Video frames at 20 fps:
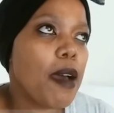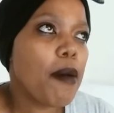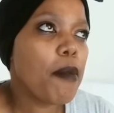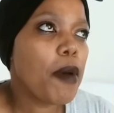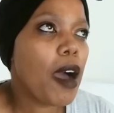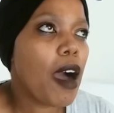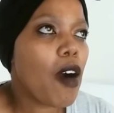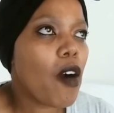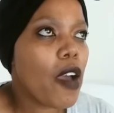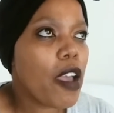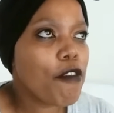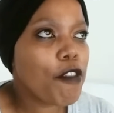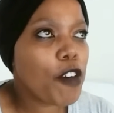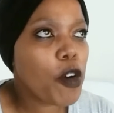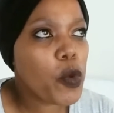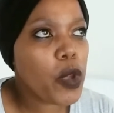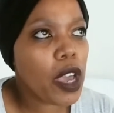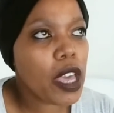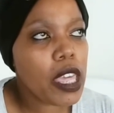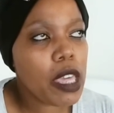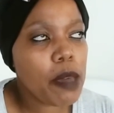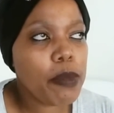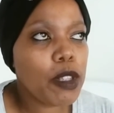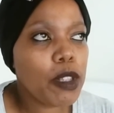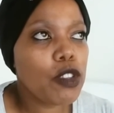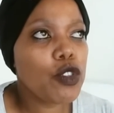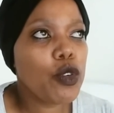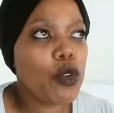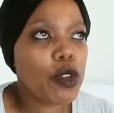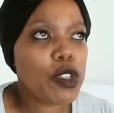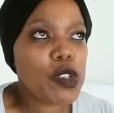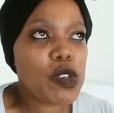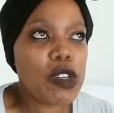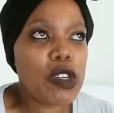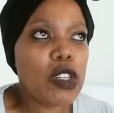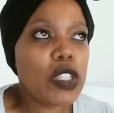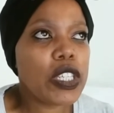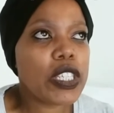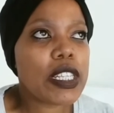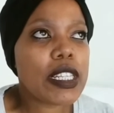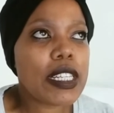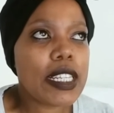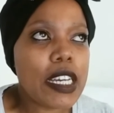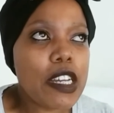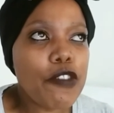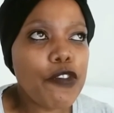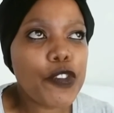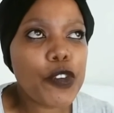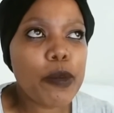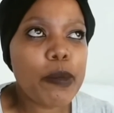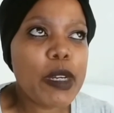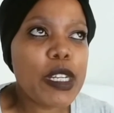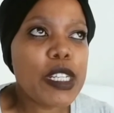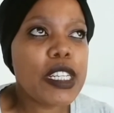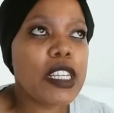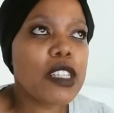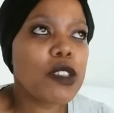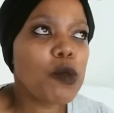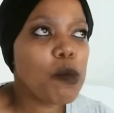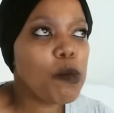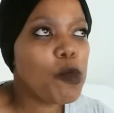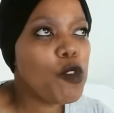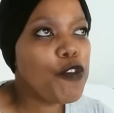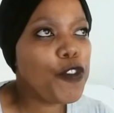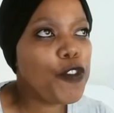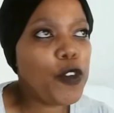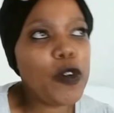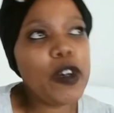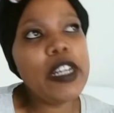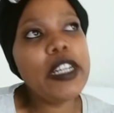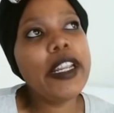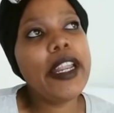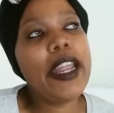However, we are able to also just learn from it as we move forward,